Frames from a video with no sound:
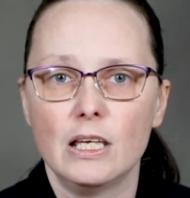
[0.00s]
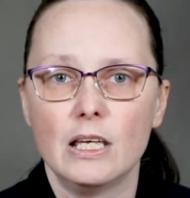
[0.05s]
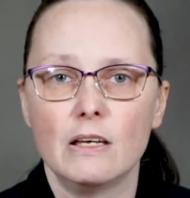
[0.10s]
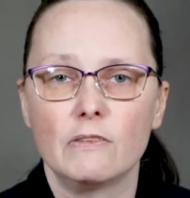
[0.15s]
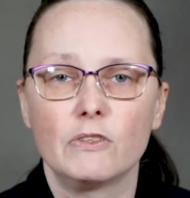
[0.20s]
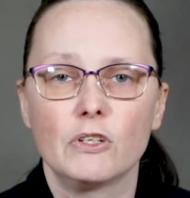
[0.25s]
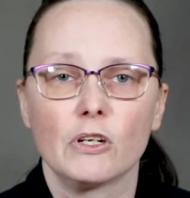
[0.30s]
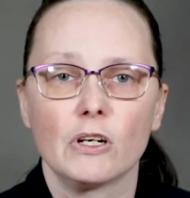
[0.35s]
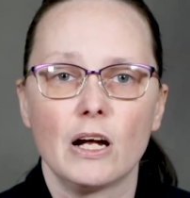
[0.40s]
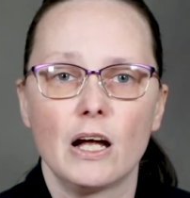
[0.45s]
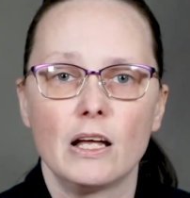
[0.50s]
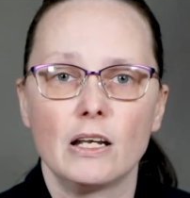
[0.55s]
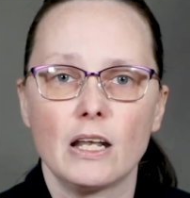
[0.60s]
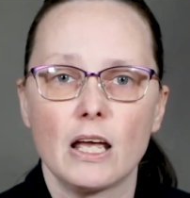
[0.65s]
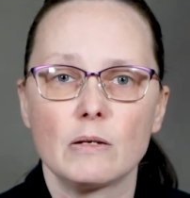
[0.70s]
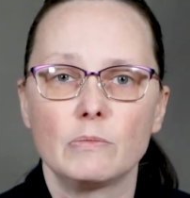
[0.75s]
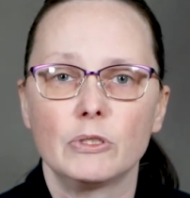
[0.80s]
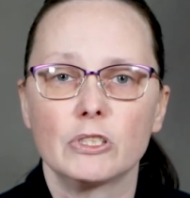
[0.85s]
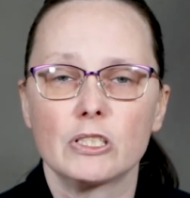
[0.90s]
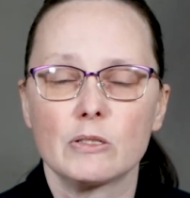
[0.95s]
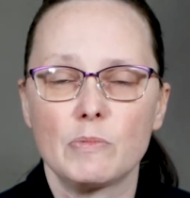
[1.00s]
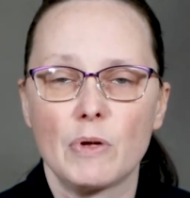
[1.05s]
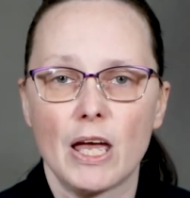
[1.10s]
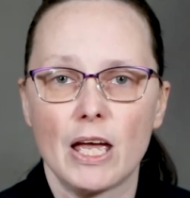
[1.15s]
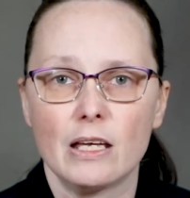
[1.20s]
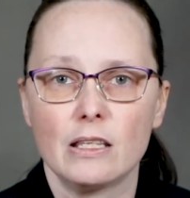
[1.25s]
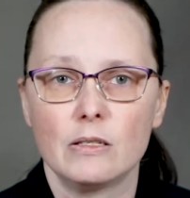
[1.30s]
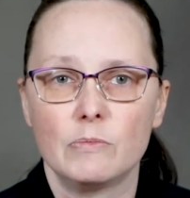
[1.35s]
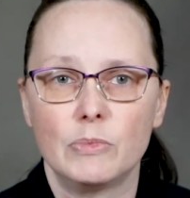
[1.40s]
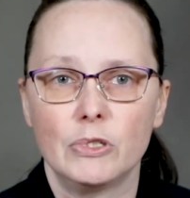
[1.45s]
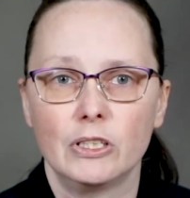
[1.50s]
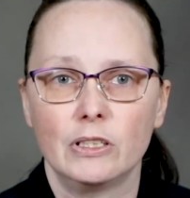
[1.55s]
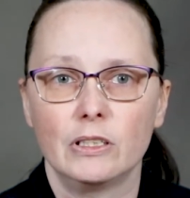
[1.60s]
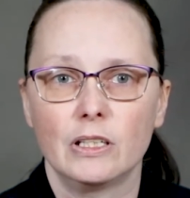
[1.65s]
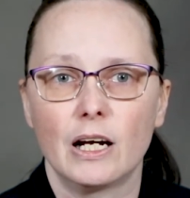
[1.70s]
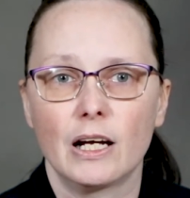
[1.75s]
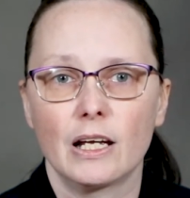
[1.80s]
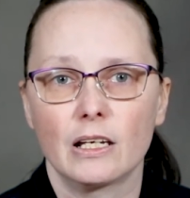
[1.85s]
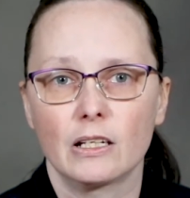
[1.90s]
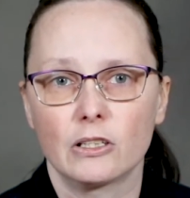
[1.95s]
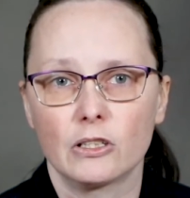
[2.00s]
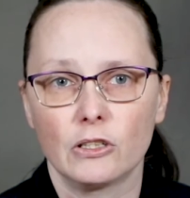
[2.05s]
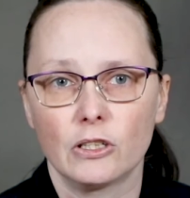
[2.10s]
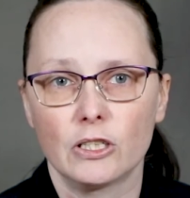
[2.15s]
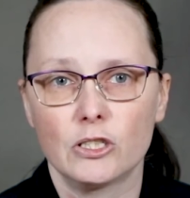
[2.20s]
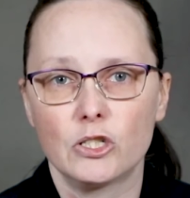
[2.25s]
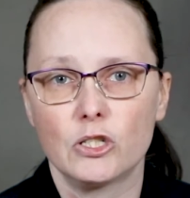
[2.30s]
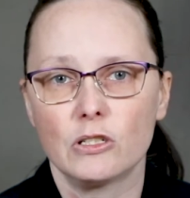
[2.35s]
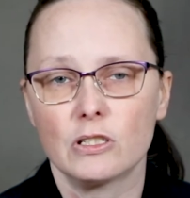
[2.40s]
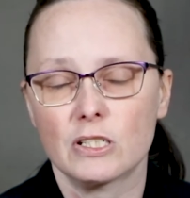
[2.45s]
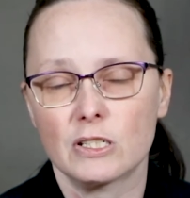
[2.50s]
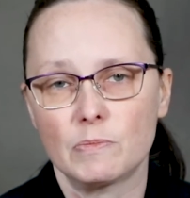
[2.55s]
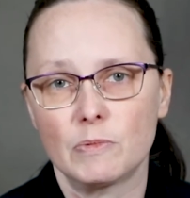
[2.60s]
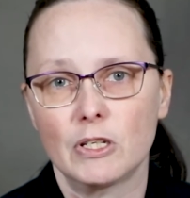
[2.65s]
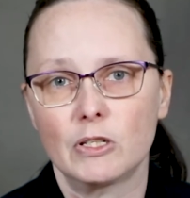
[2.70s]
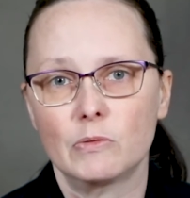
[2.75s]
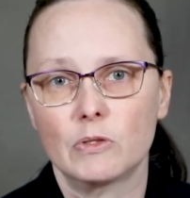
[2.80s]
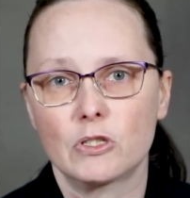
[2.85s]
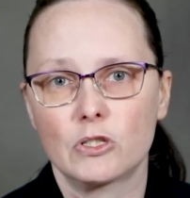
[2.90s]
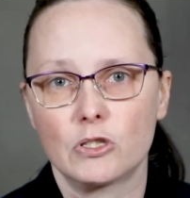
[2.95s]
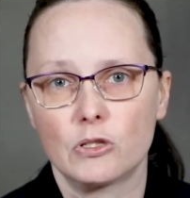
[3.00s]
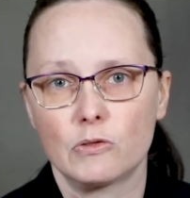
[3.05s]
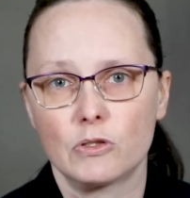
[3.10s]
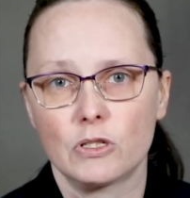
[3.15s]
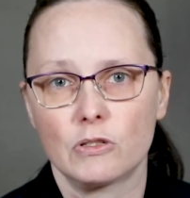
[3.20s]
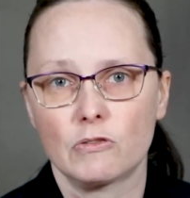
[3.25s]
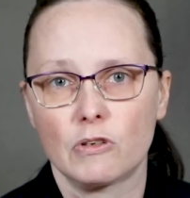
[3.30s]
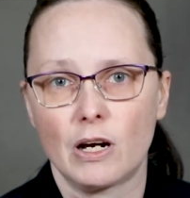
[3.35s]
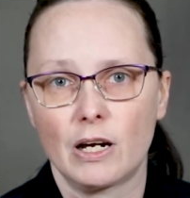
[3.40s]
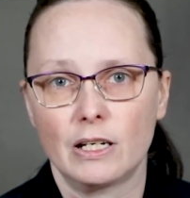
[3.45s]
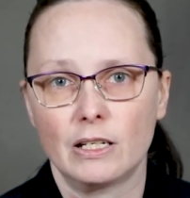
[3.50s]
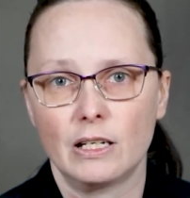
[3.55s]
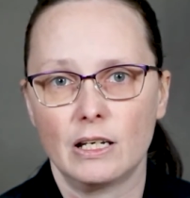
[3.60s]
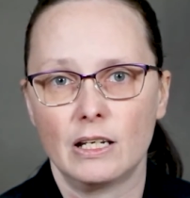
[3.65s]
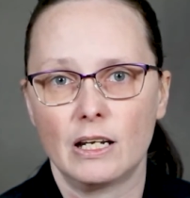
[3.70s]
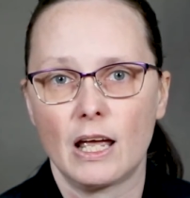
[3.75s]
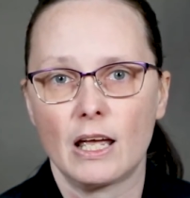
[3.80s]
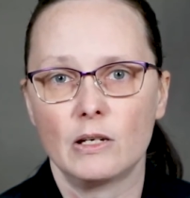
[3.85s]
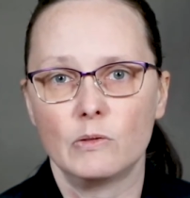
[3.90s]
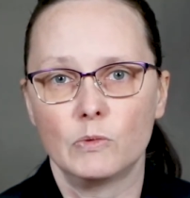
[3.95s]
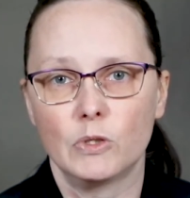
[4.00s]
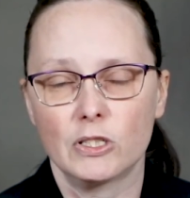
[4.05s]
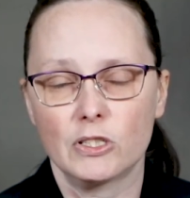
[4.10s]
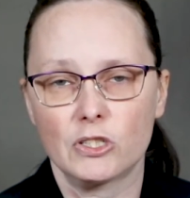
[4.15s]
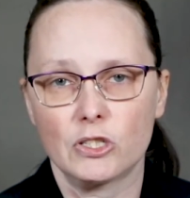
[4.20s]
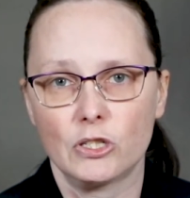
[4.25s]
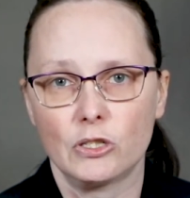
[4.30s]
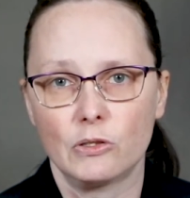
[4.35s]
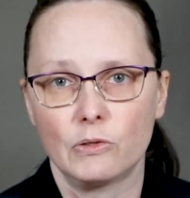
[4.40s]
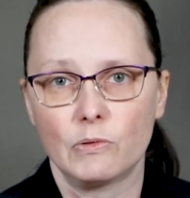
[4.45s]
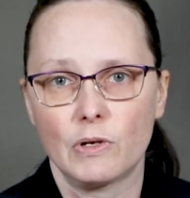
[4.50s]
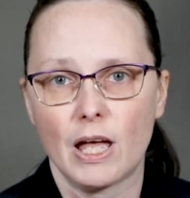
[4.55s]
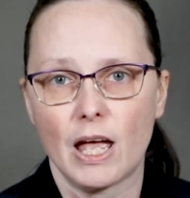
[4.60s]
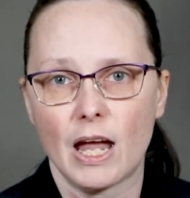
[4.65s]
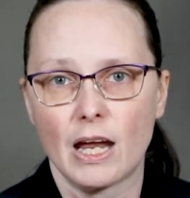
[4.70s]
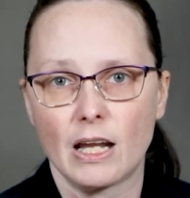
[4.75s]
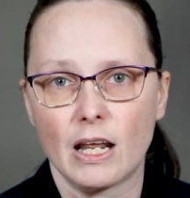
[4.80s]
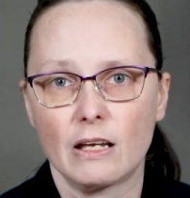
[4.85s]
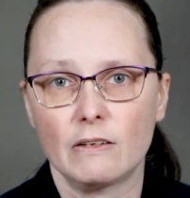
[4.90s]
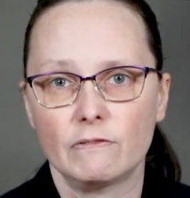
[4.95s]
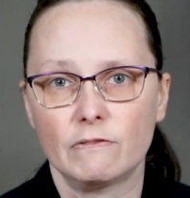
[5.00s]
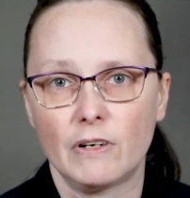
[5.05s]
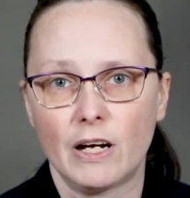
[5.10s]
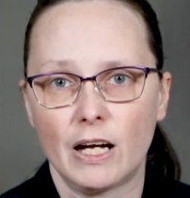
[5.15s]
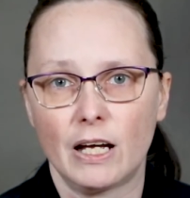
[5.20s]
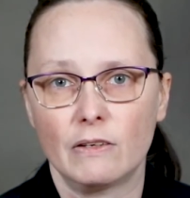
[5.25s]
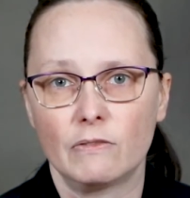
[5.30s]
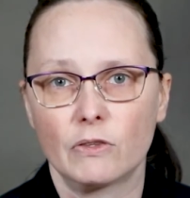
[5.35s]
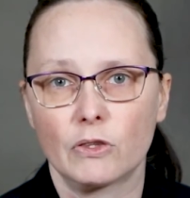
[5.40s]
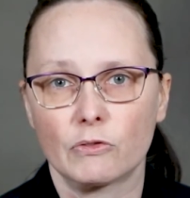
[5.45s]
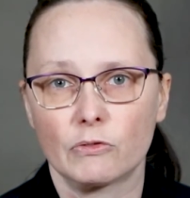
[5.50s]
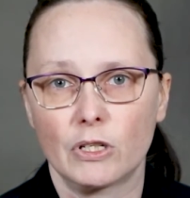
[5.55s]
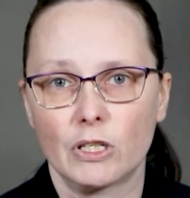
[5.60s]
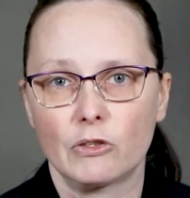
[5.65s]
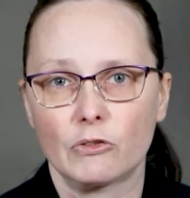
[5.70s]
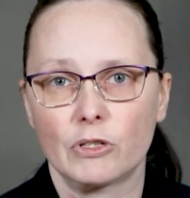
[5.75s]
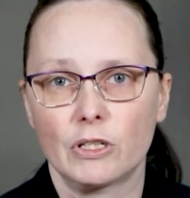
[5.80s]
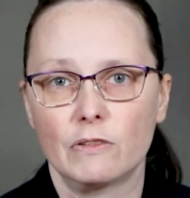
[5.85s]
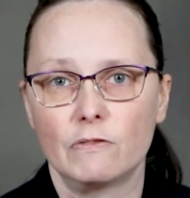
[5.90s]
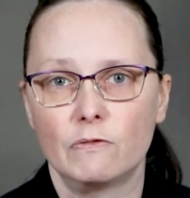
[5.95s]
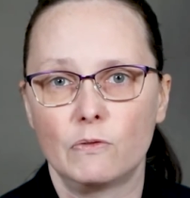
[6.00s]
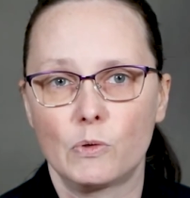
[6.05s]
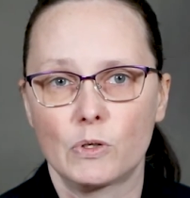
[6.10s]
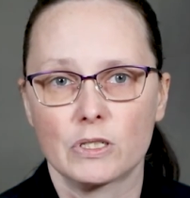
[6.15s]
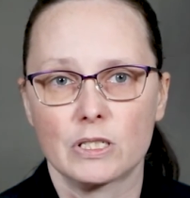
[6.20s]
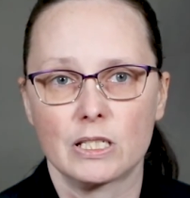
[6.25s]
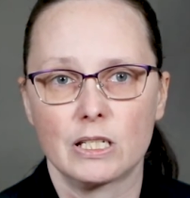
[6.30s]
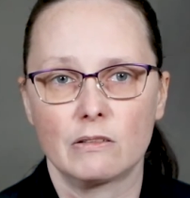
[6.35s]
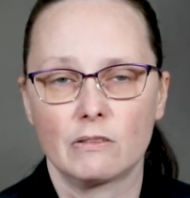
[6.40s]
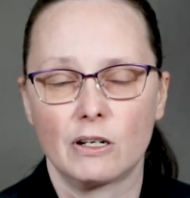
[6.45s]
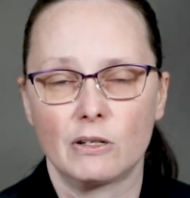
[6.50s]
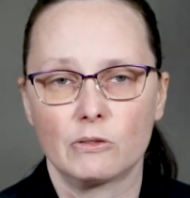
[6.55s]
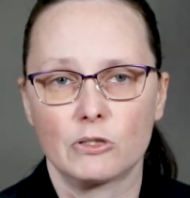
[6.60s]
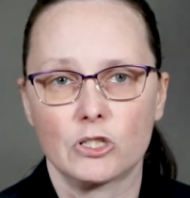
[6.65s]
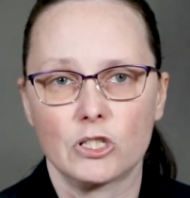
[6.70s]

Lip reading: If you're unable to pay the bill, I encourage you to speak with Susan Wright at 812-885-3340.